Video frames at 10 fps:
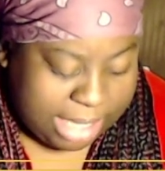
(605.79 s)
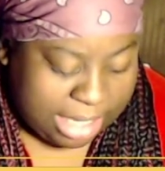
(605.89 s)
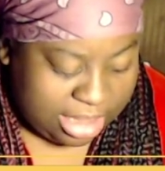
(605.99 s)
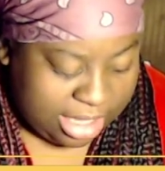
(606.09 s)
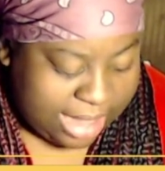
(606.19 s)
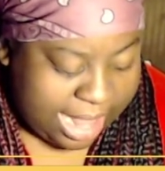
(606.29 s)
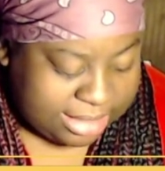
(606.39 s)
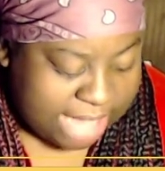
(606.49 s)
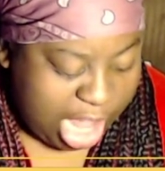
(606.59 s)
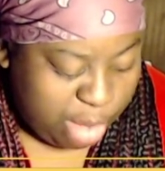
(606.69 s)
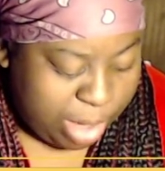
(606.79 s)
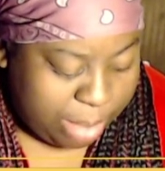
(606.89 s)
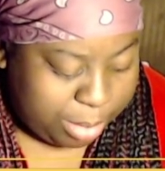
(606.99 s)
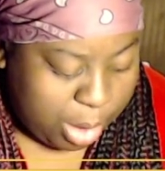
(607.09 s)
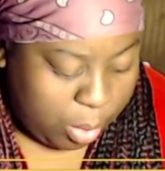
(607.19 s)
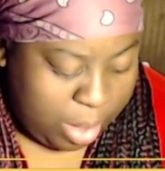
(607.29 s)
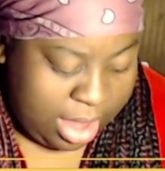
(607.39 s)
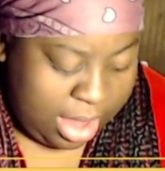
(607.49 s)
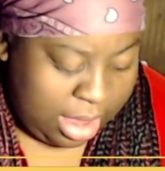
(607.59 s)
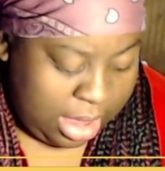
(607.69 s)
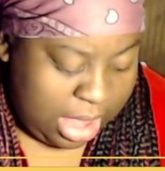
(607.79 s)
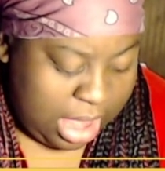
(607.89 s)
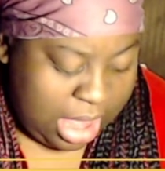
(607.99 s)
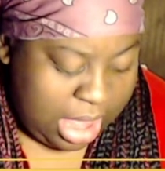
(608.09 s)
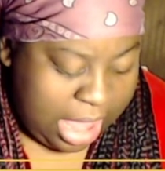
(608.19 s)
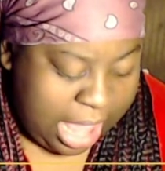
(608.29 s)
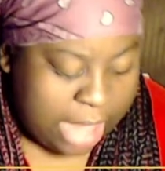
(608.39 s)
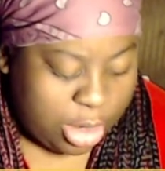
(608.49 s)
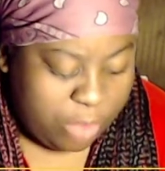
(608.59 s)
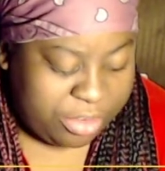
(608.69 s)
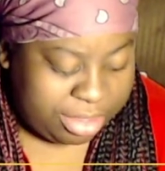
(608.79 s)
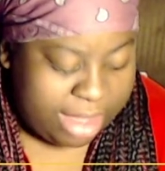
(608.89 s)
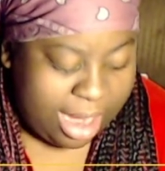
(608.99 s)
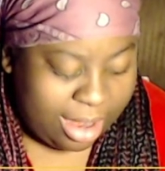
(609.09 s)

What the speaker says: the glass eye in one blow. Head over there.